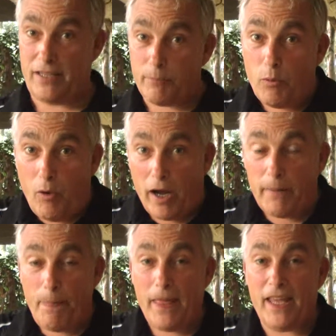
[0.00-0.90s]
Number
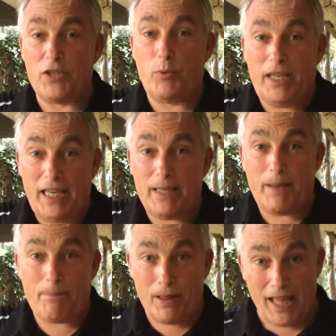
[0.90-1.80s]
one is we need to
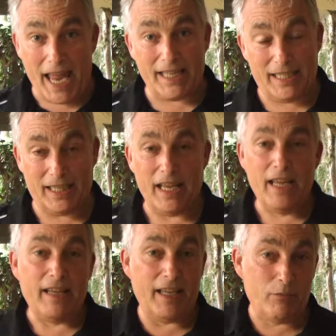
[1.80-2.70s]
be planted
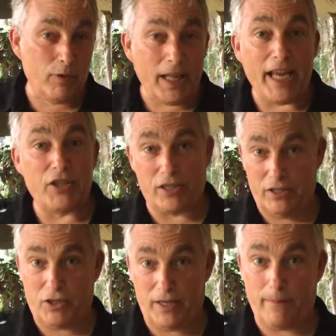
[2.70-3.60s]
in
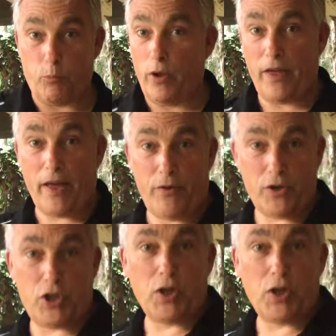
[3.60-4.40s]
relationship with others.